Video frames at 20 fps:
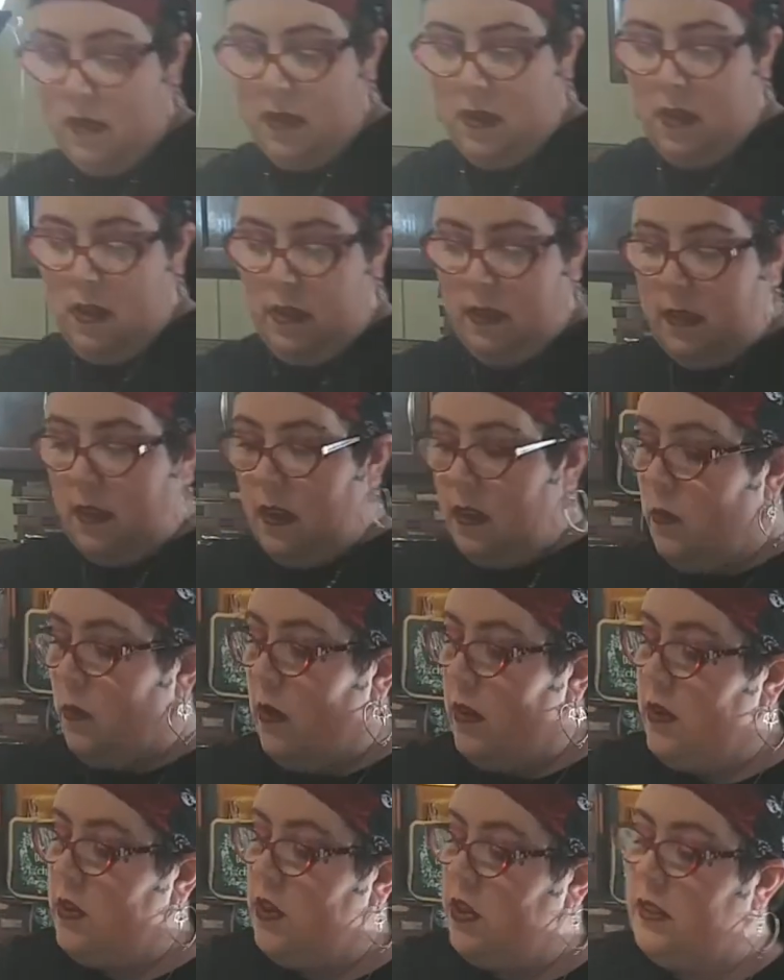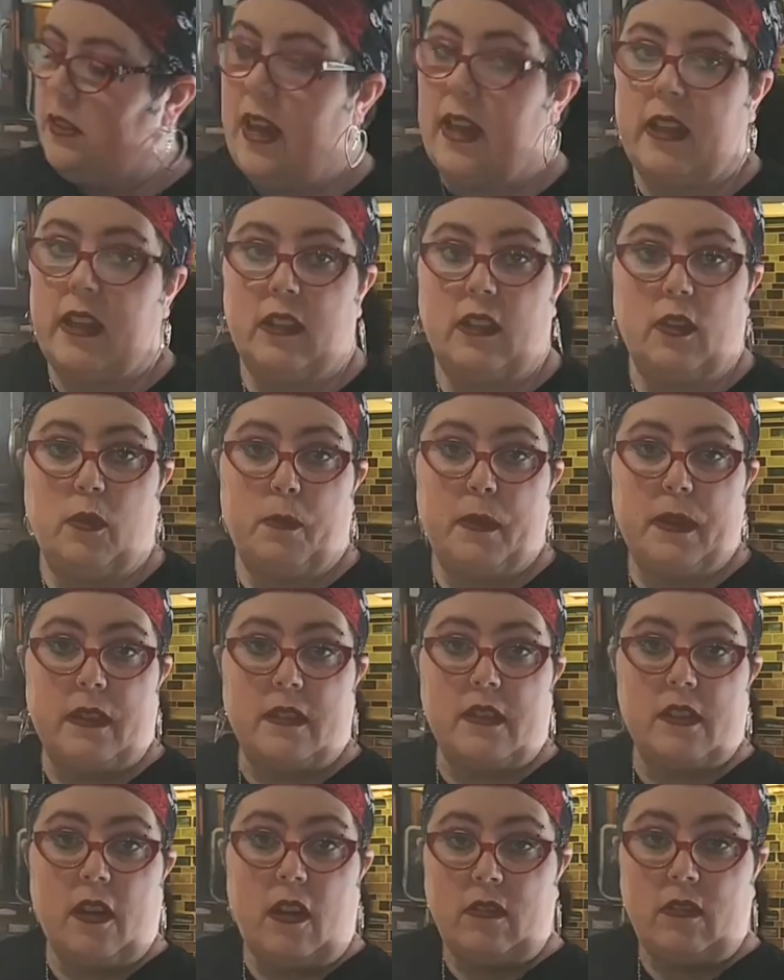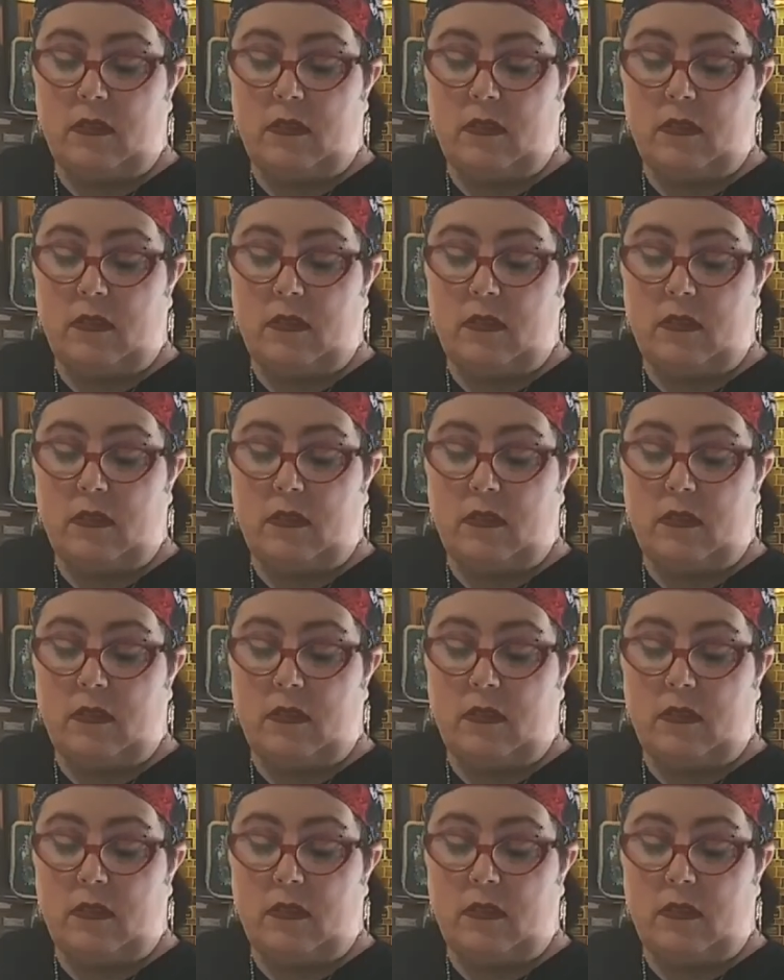Then you want to just take a little bit of salt,